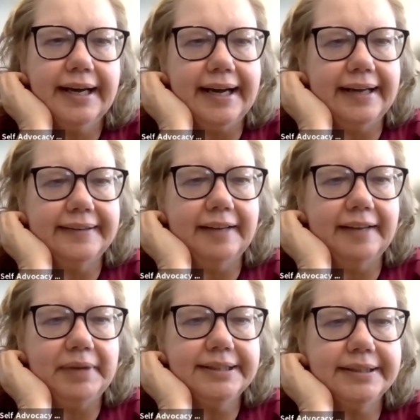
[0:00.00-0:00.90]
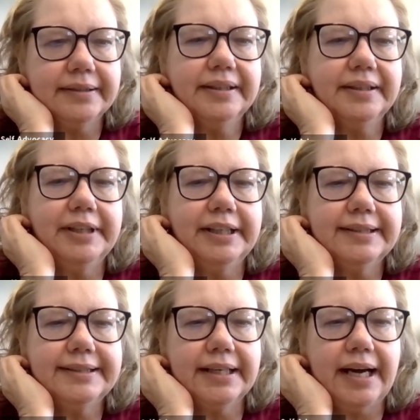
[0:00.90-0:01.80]
And that basically
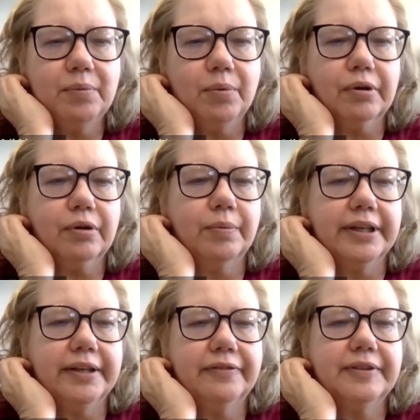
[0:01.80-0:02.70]
means that I work with